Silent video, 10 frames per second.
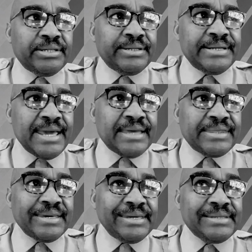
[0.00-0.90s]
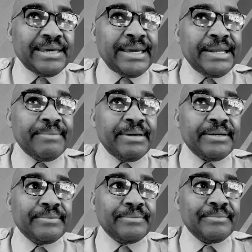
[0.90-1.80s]
Death is an enemy.
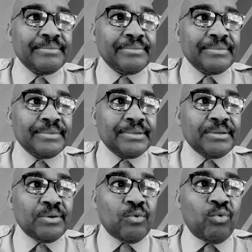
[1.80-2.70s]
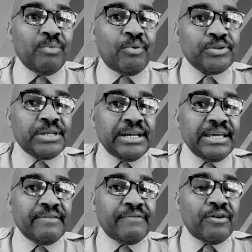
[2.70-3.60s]
We're supposed to
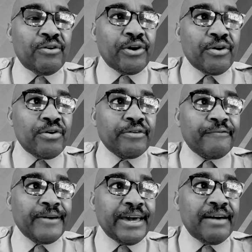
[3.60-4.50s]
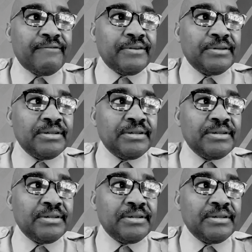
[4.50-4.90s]
live on earth forever.